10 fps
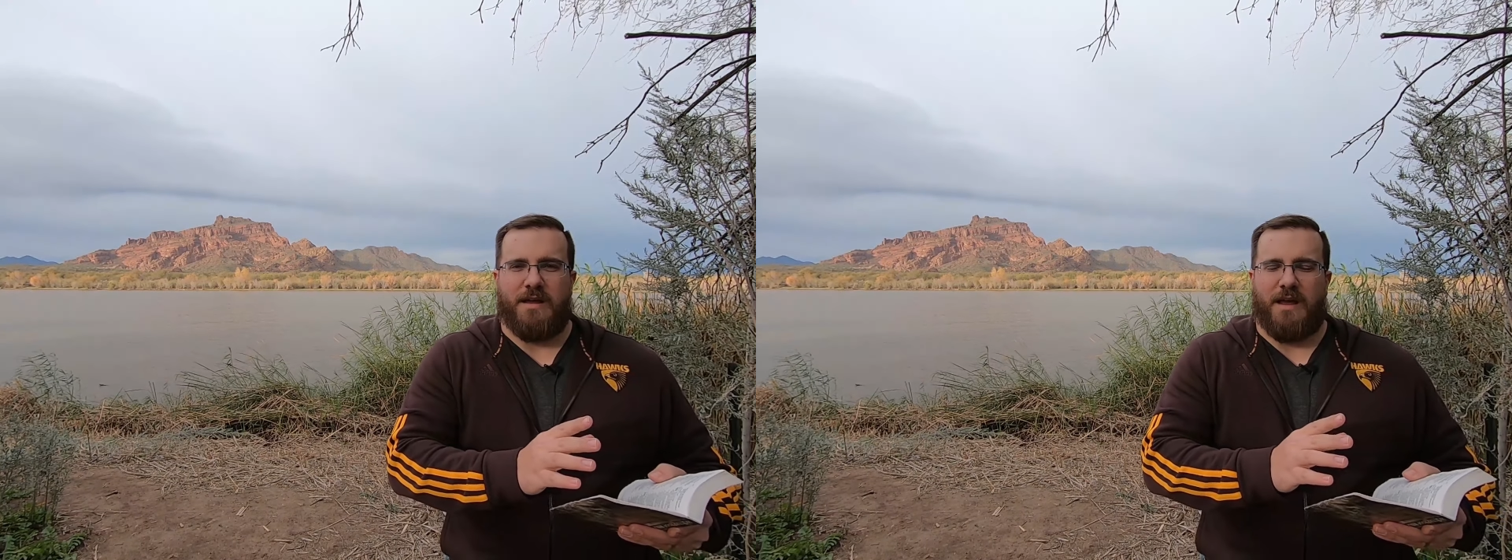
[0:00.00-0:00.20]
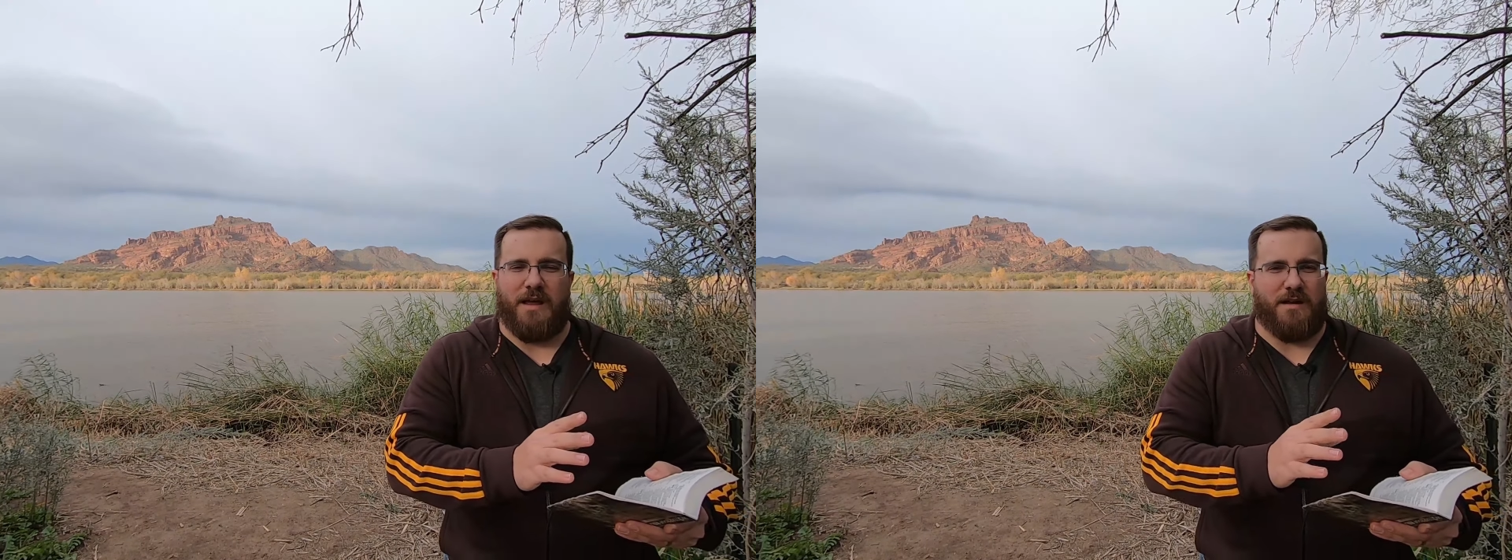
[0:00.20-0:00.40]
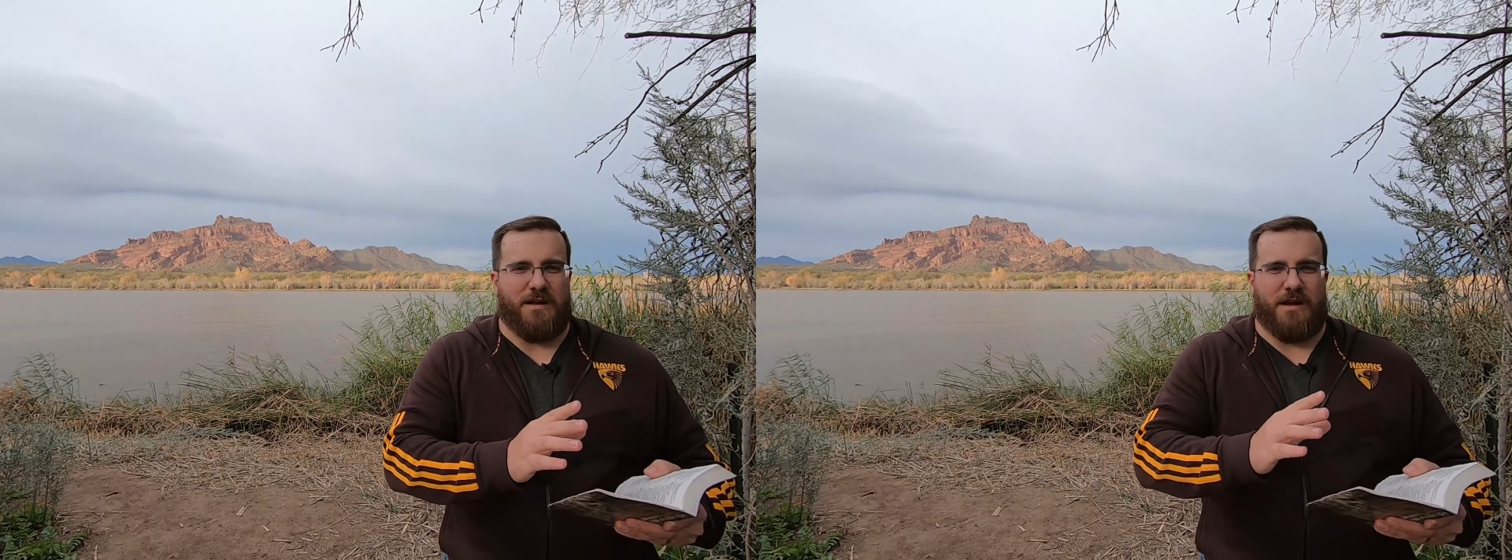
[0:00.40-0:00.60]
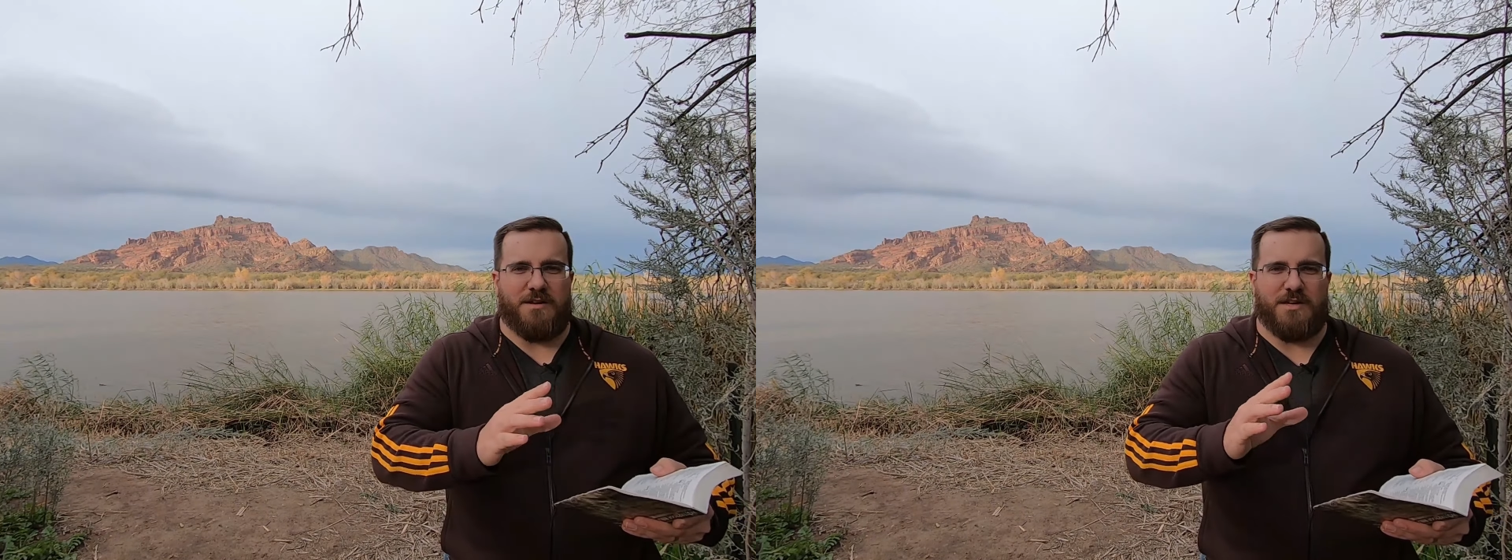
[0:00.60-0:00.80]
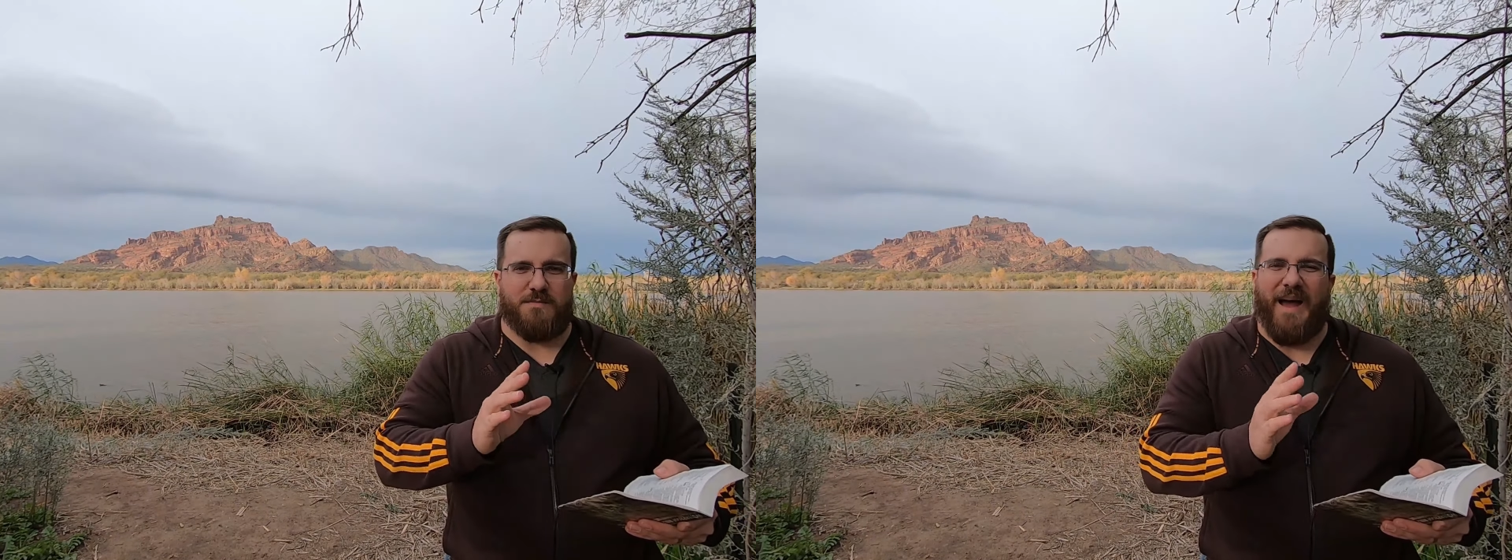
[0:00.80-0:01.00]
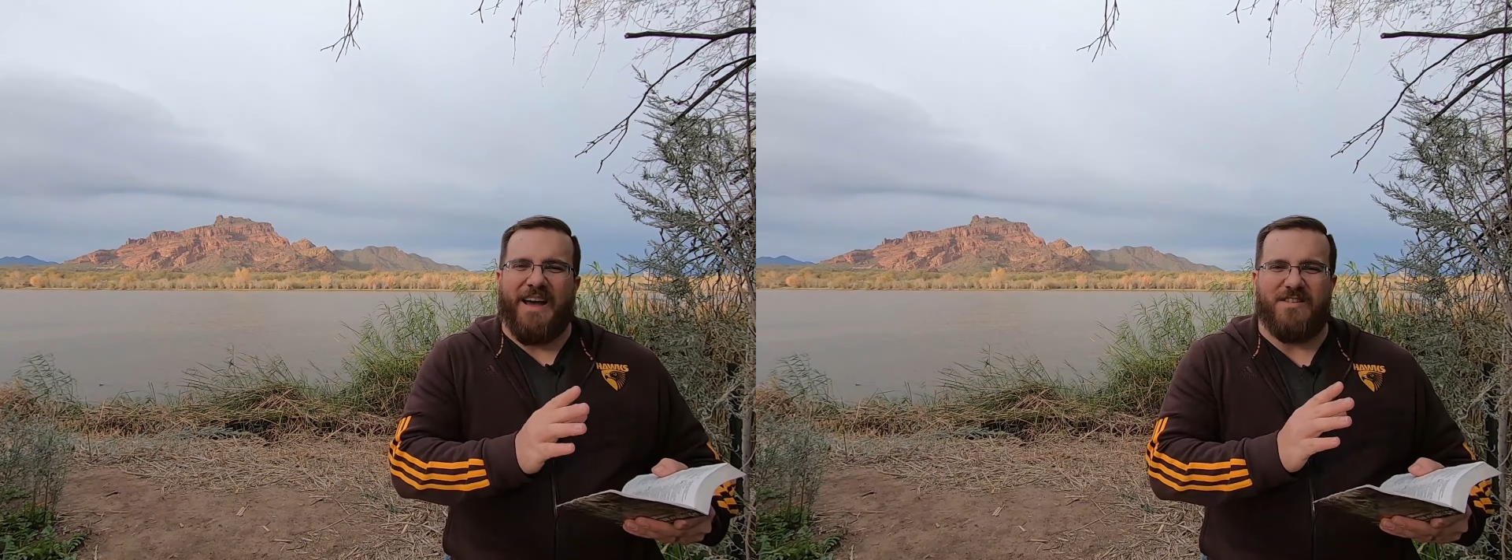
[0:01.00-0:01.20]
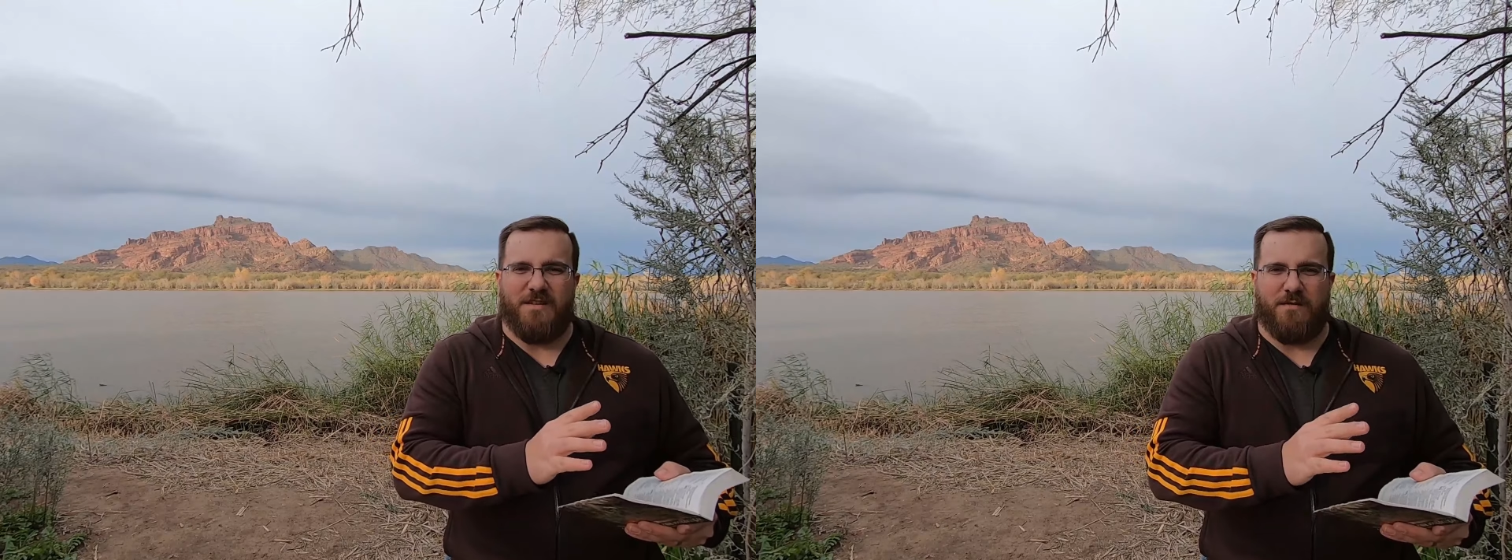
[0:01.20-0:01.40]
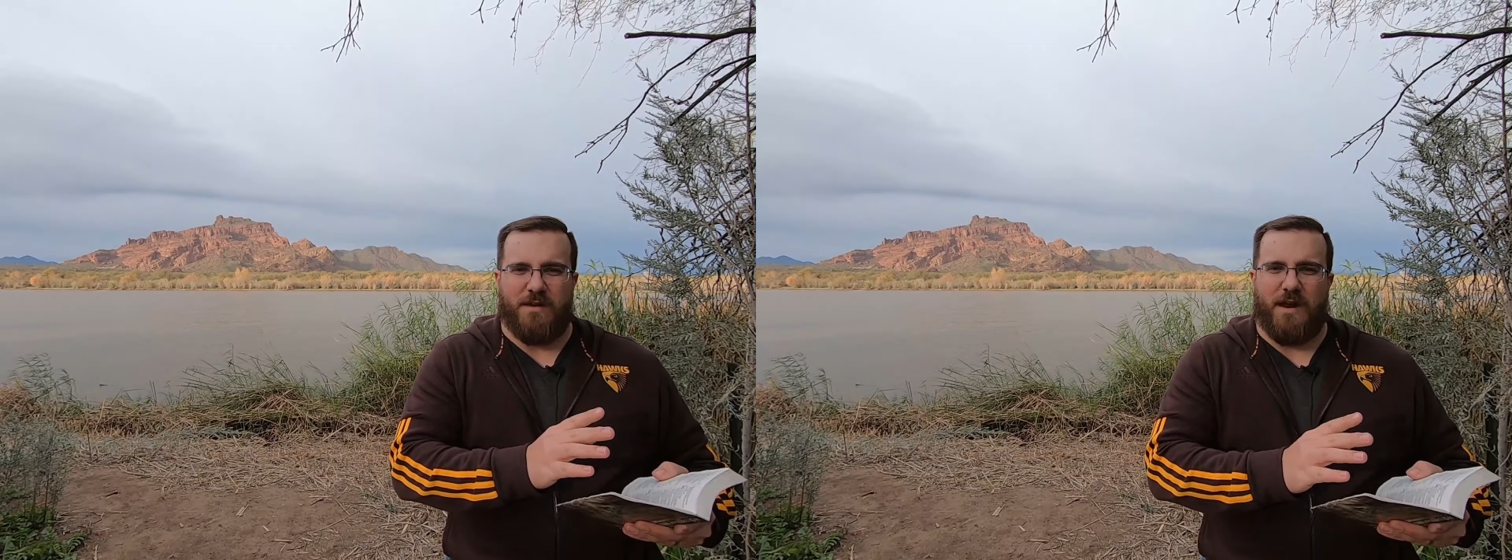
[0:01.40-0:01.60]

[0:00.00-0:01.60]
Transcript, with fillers: and uh, just passive in